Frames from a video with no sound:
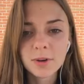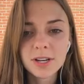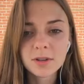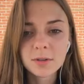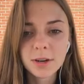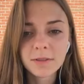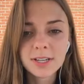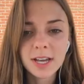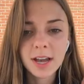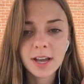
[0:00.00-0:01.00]
do I do in my free
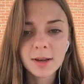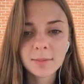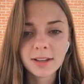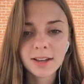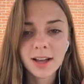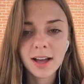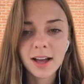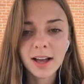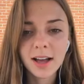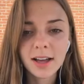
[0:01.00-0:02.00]
time?
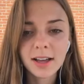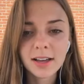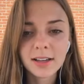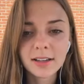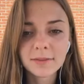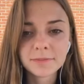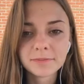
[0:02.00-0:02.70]
I